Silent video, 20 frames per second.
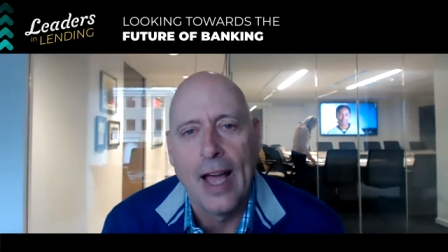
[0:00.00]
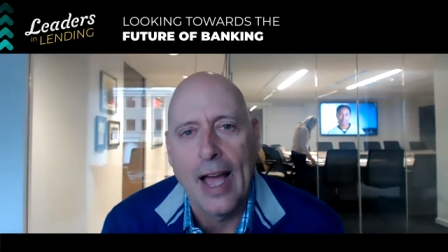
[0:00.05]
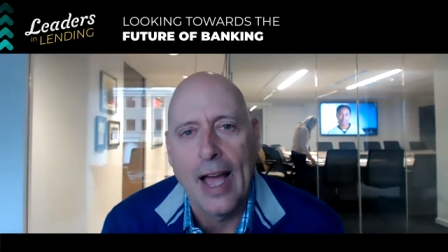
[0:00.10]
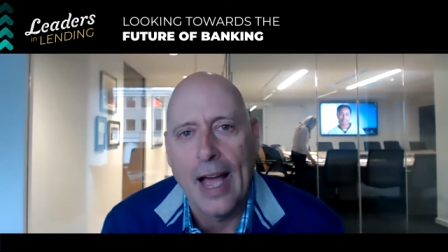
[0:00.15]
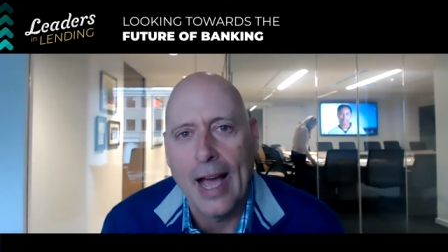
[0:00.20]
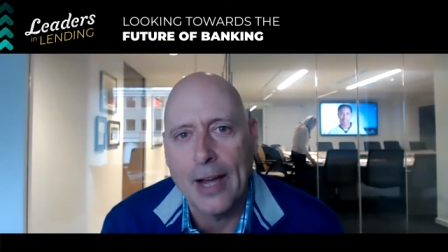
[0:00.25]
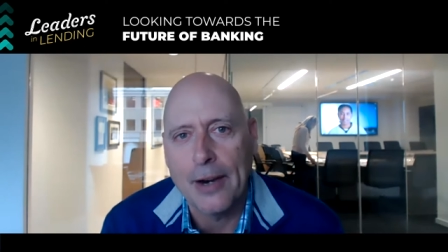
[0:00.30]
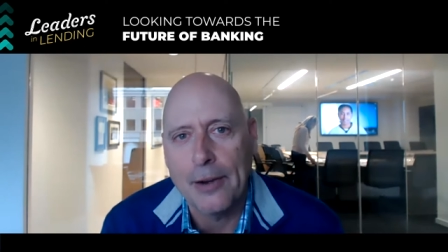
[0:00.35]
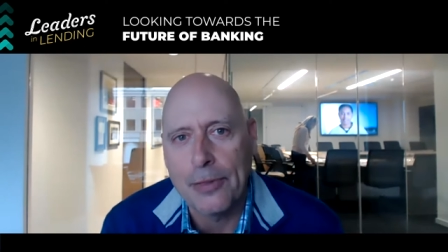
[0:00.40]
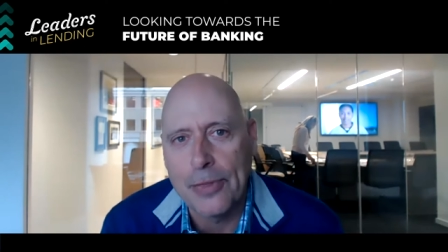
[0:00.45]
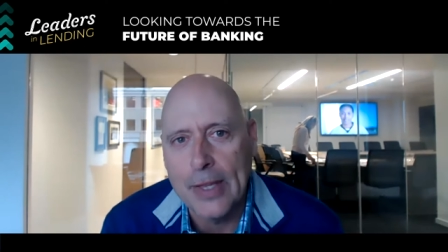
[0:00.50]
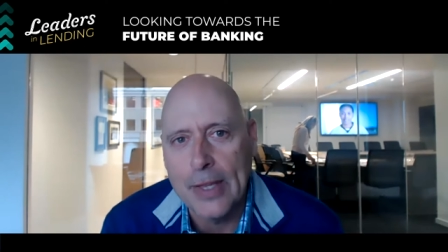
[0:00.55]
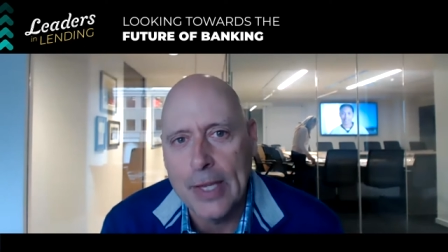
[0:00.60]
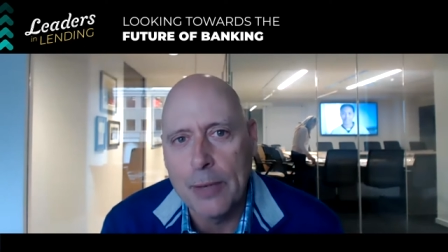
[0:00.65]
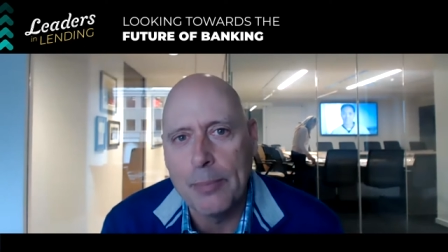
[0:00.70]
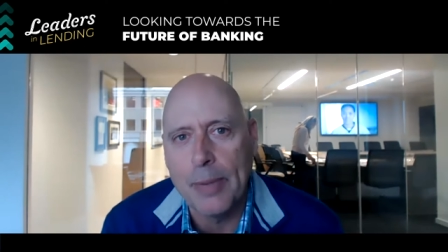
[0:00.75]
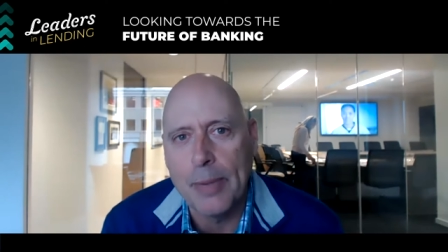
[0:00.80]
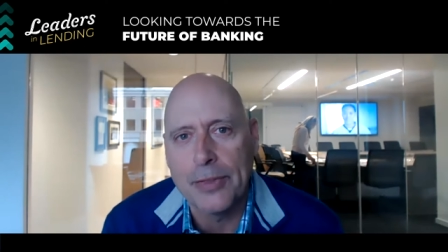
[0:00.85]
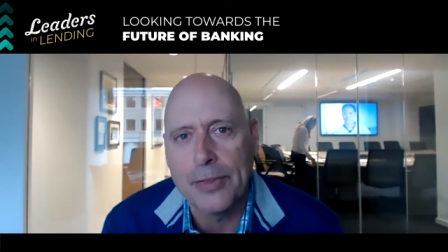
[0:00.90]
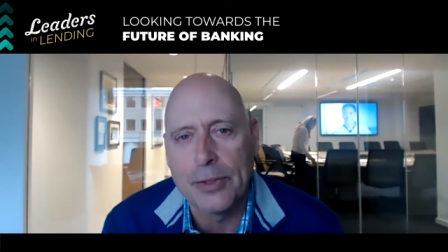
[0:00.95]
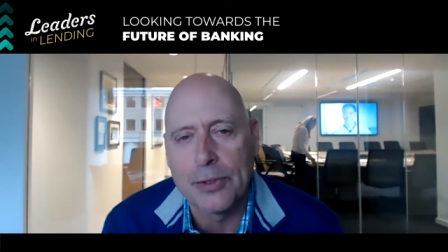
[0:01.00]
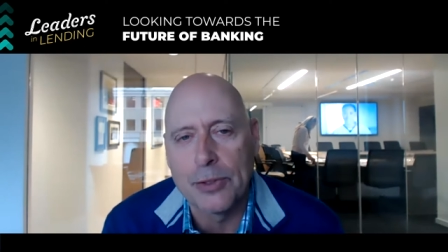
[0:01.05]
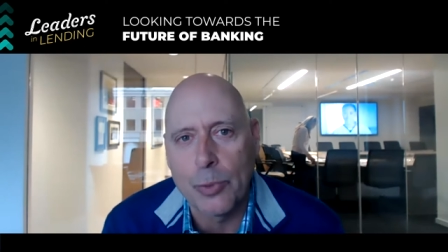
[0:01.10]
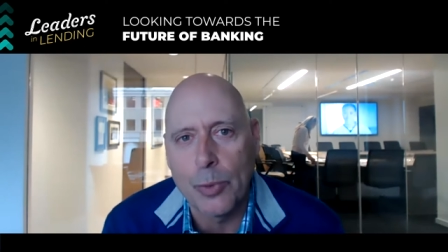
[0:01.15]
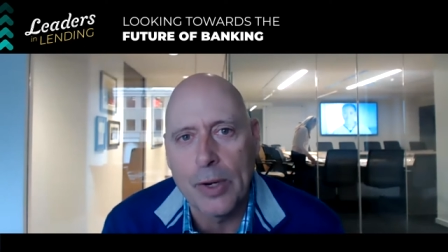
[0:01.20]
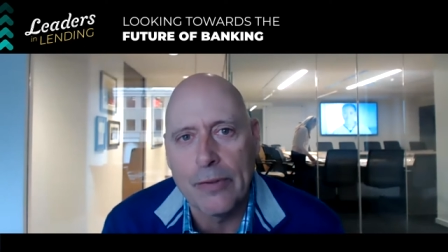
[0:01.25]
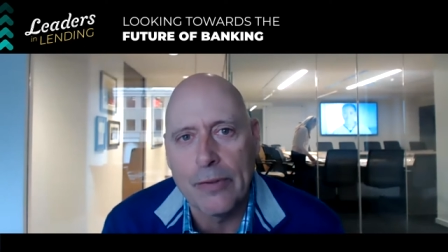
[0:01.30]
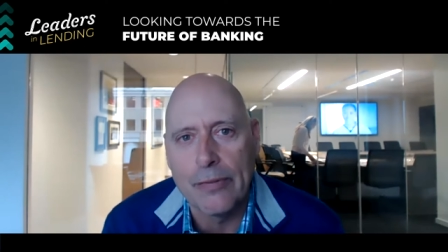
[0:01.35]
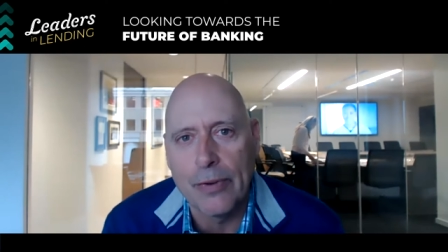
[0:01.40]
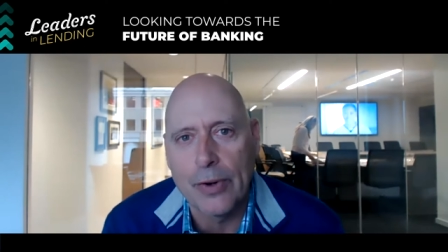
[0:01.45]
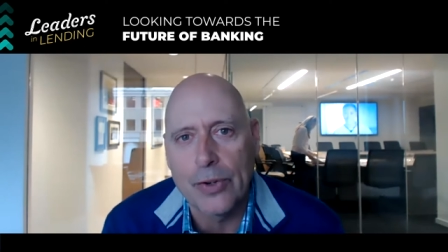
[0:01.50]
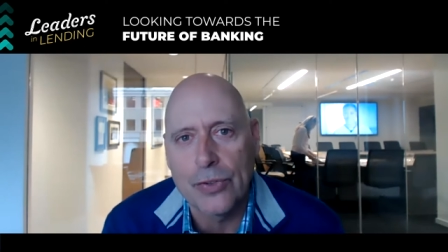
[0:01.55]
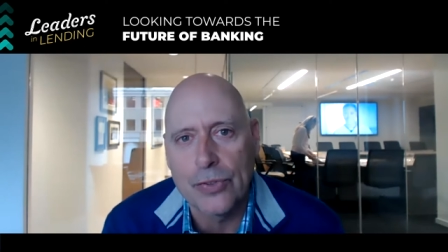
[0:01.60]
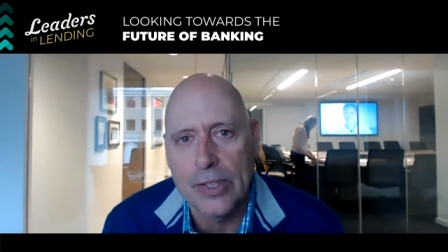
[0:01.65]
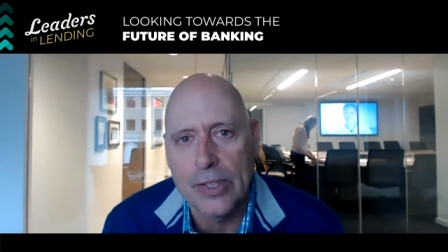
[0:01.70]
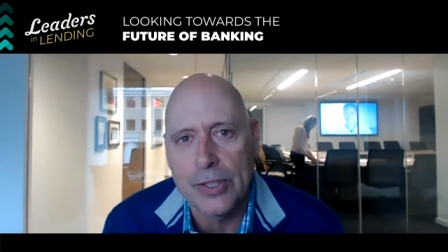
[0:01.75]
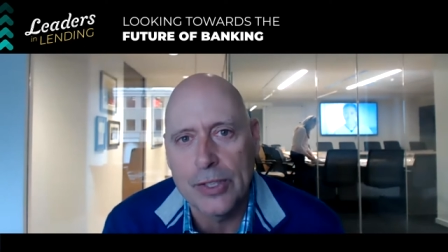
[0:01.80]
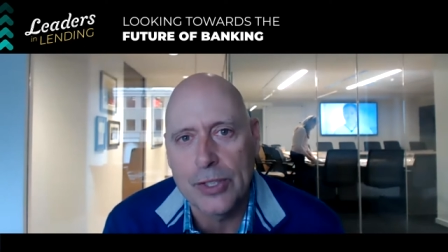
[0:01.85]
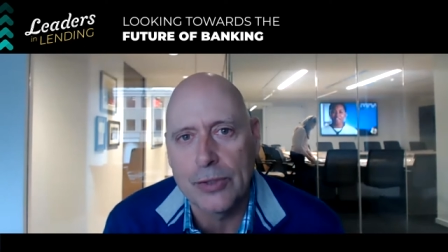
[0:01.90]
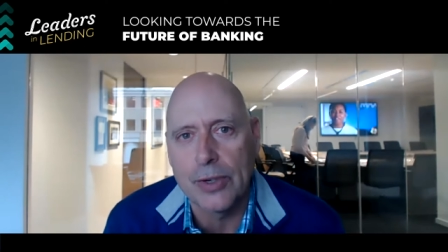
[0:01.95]
how to think about the 21st
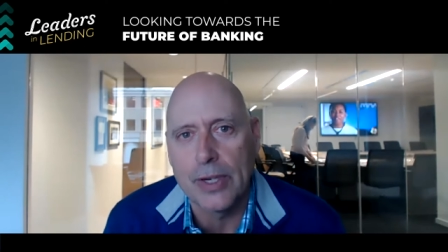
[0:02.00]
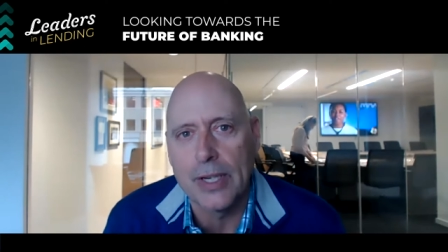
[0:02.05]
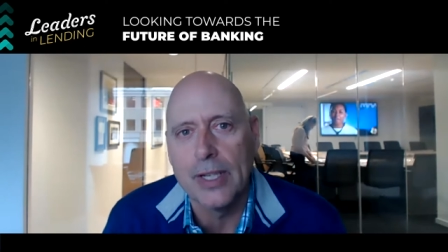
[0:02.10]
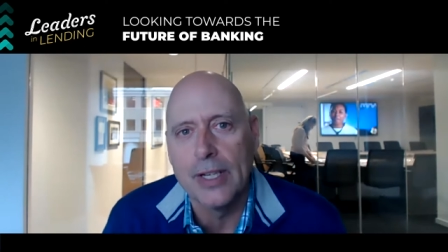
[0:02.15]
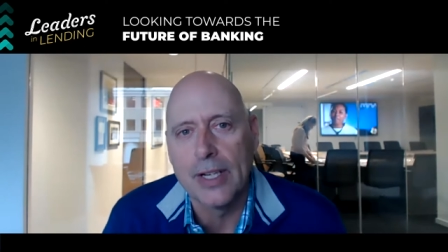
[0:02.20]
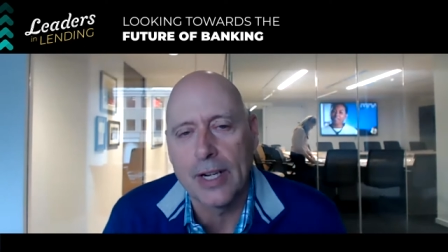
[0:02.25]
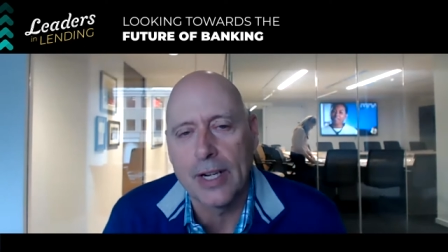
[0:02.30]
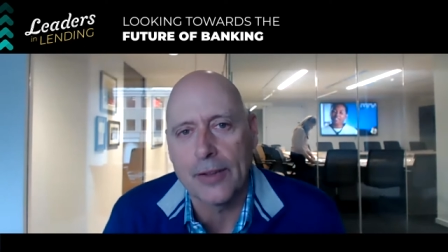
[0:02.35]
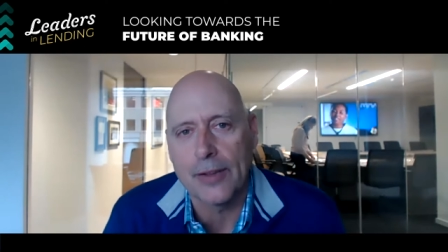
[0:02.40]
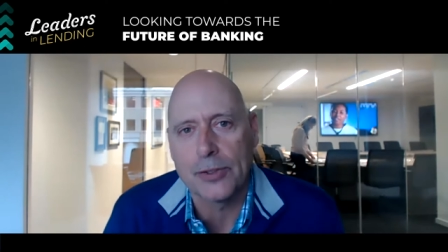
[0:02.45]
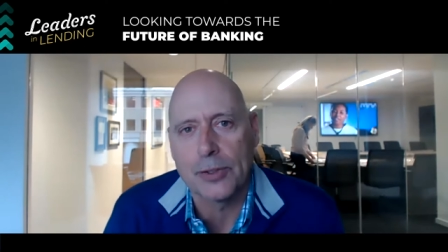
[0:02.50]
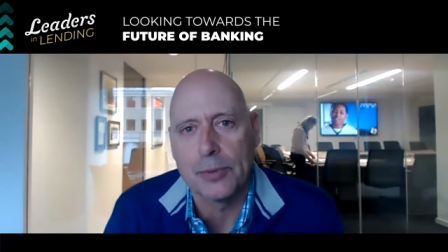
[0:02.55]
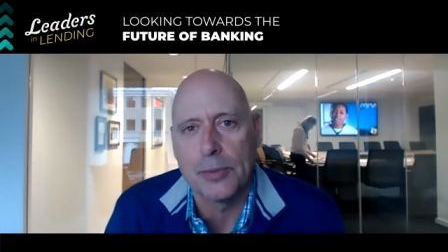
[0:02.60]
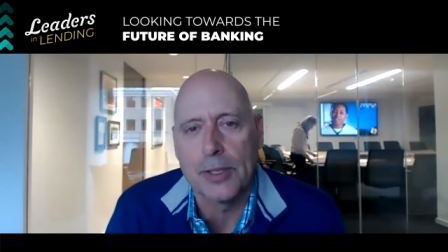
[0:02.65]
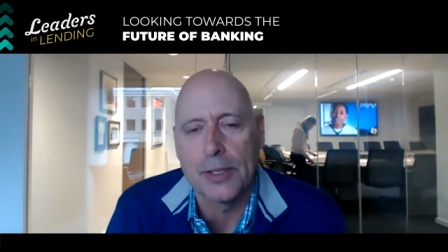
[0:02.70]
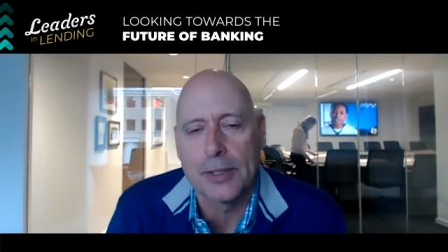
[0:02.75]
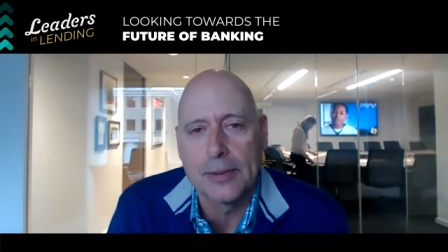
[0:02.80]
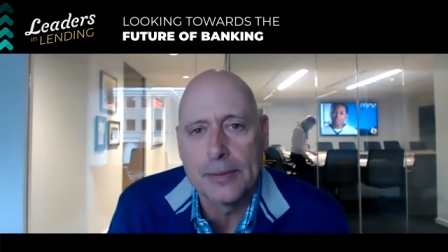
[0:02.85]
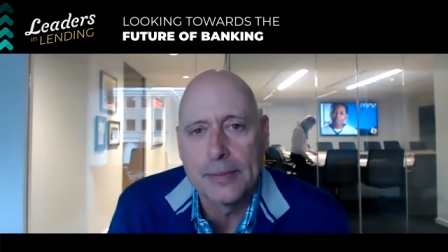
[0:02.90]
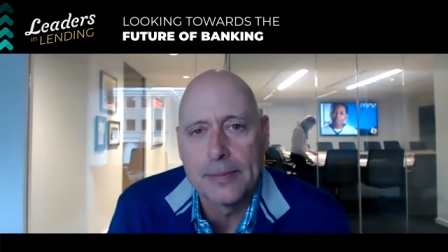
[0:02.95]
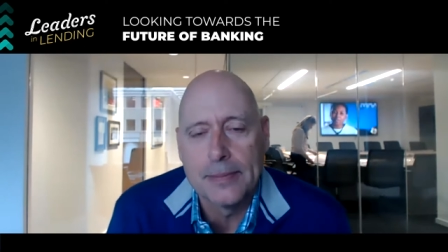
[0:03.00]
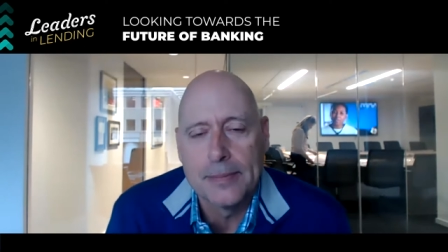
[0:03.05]
century customer.